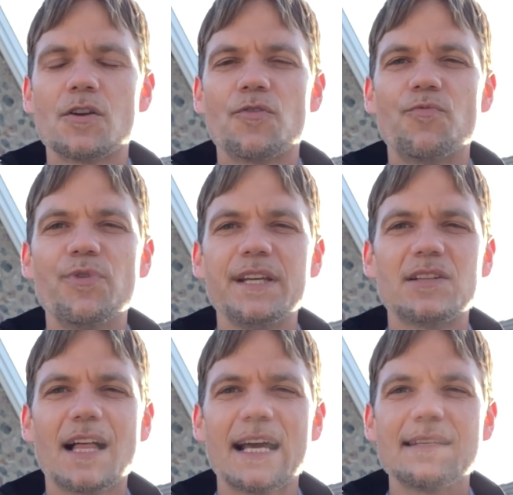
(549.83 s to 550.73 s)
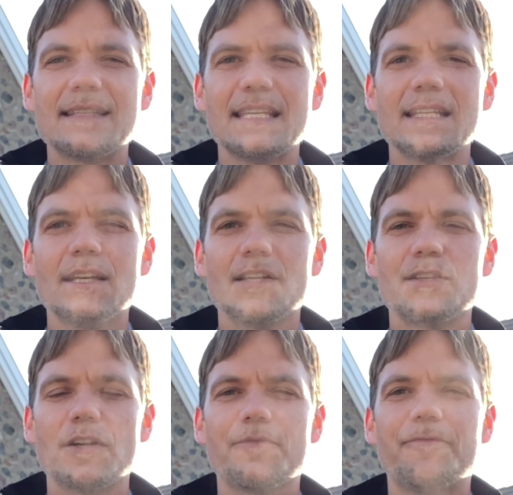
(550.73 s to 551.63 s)
Realizing
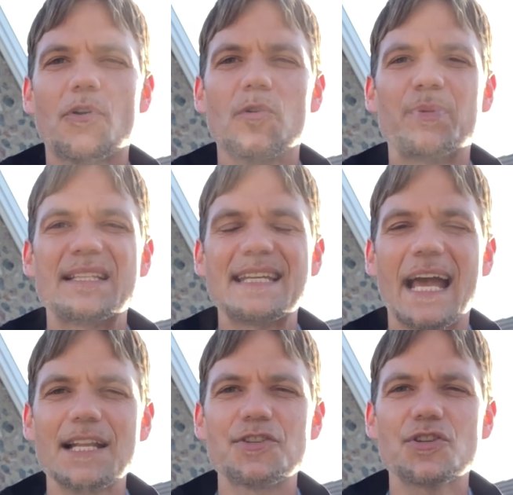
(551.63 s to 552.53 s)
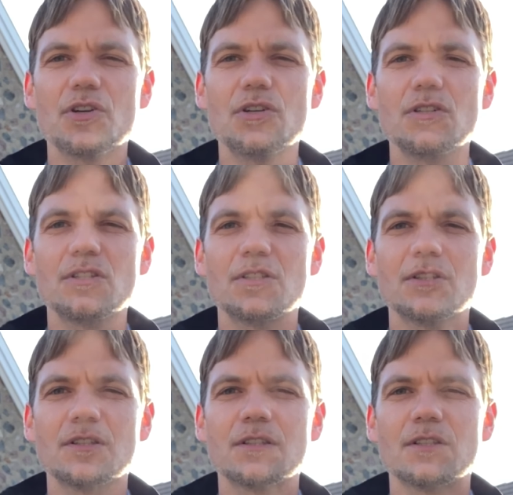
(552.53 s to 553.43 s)
your full potential.
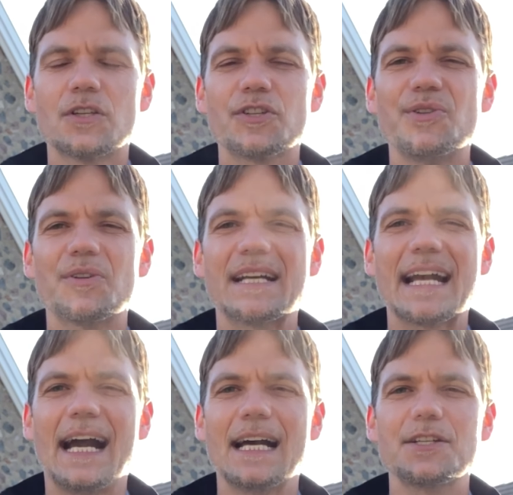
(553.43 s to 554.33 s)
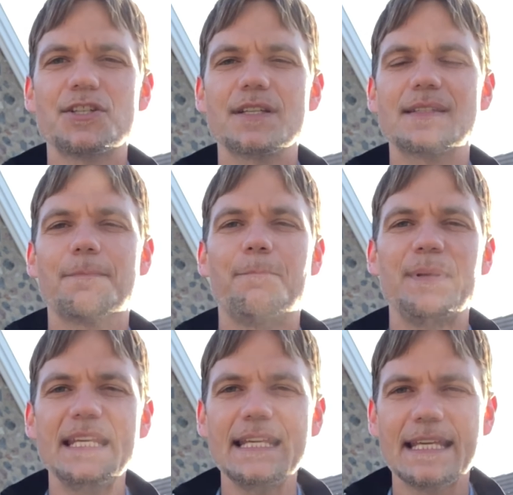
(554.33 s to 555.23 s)
You're a conscious
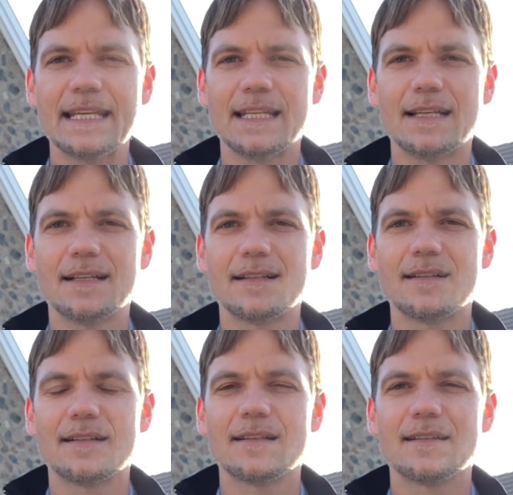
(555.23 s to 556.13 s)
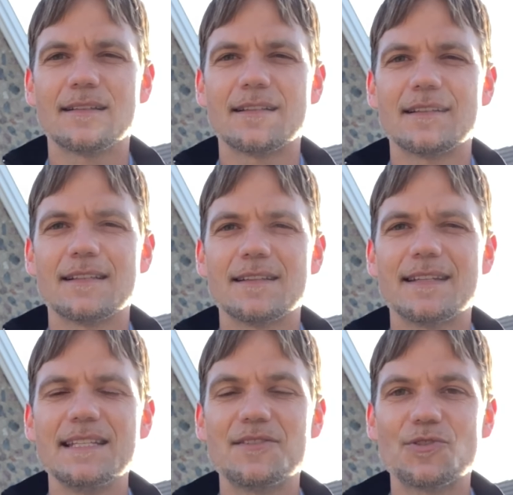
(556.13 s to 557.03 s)
being.
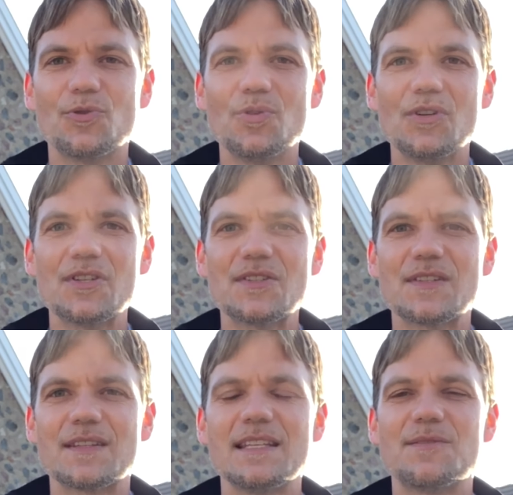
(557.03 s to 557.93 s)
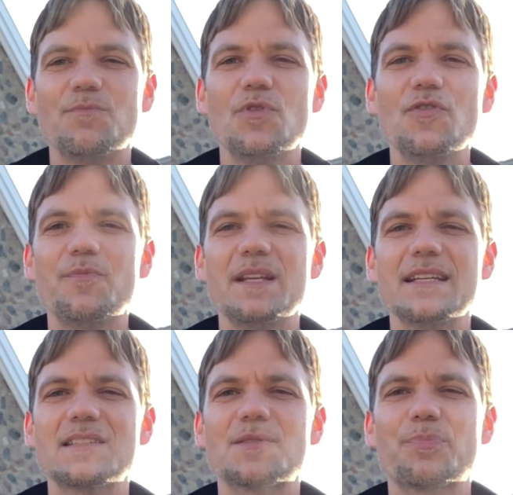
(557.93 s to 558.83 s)
These tools, these movement
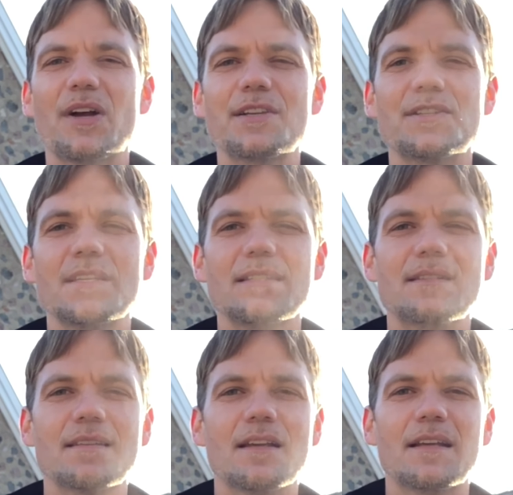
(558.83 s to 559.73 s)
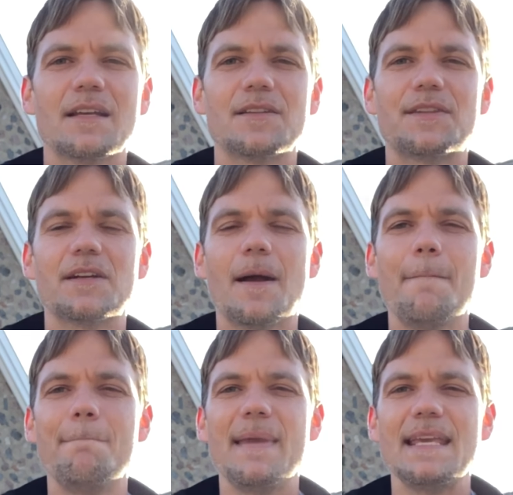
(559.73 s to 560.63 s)
expressions, they're
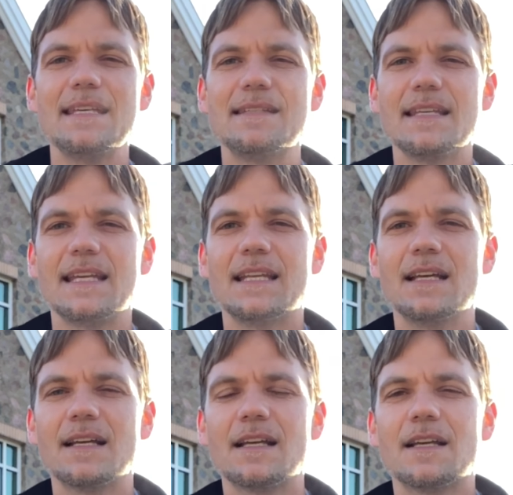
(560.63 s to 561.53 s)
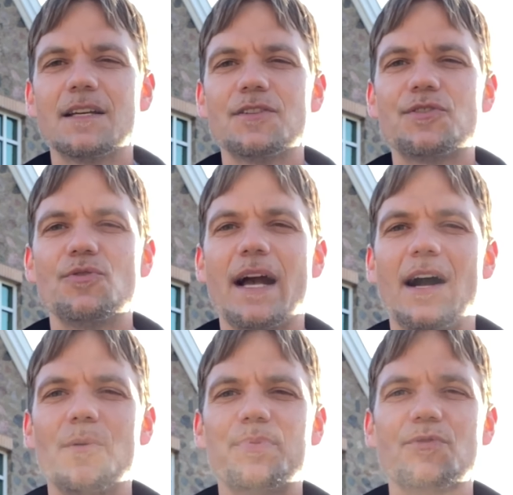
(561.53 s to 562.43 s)
amazing to
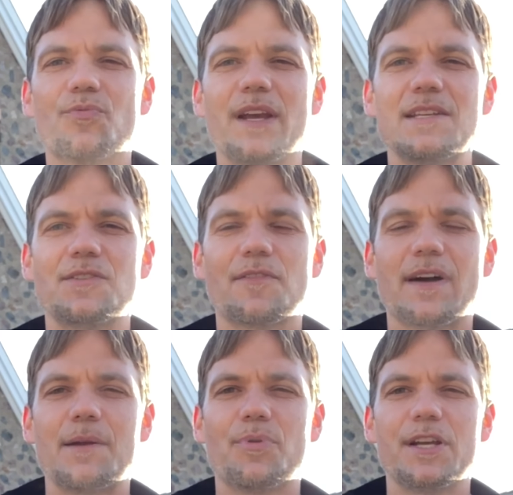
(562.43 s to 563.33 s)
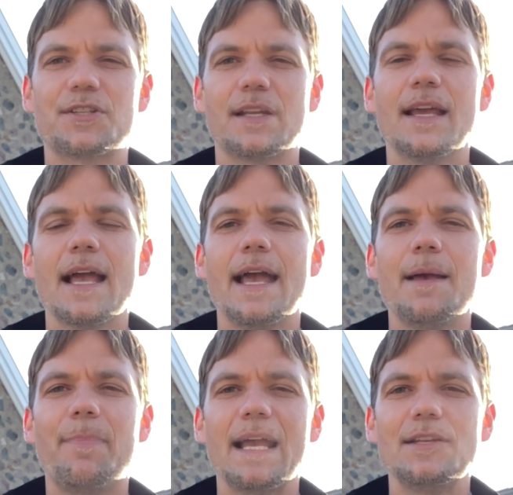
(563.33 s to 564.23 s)
help you raise your vibration.
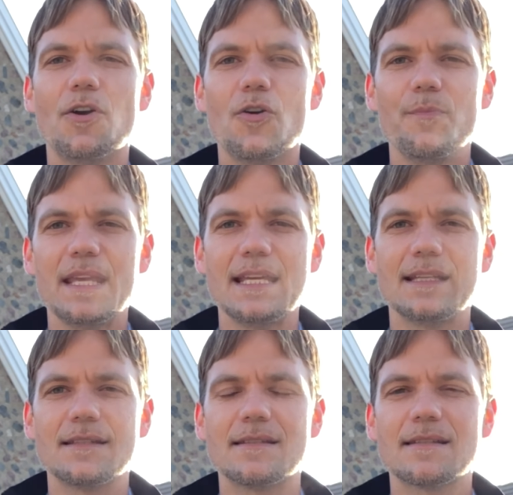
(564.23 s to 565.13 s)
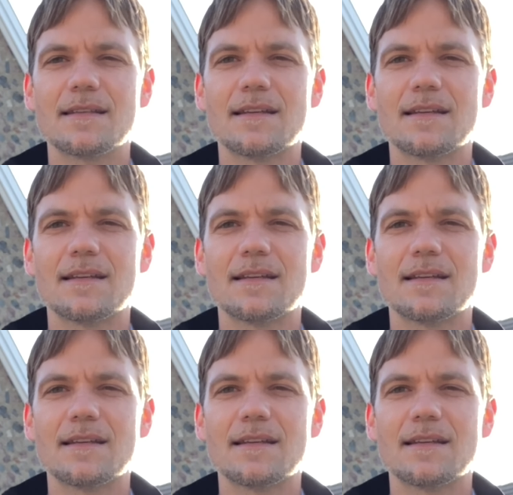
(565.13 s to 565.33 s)
And by no means